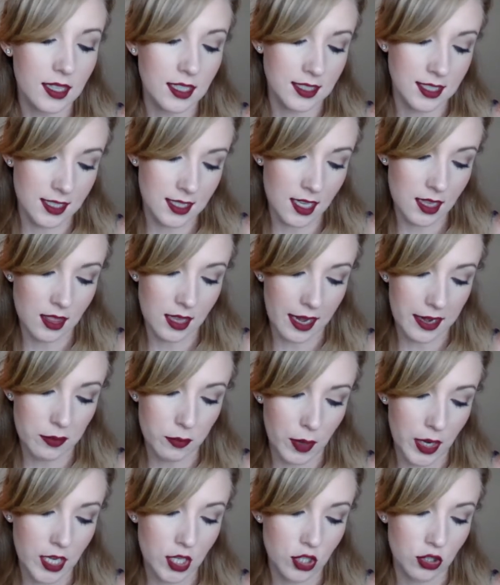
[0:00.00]
This is a
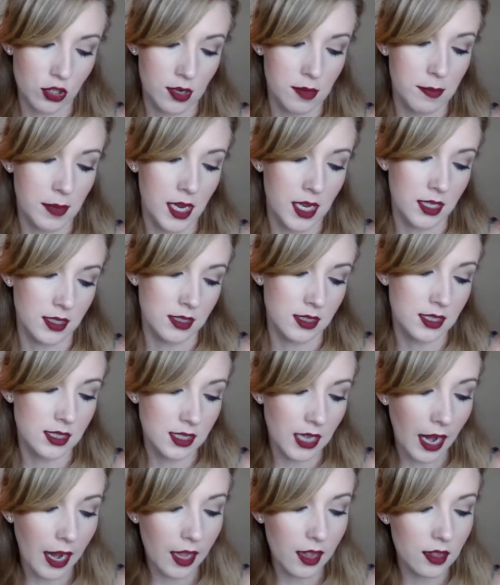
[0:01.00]
lightweight treatment and
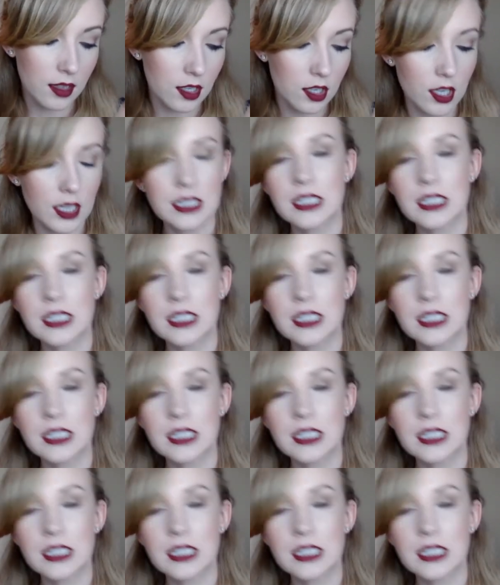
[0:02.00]
styler.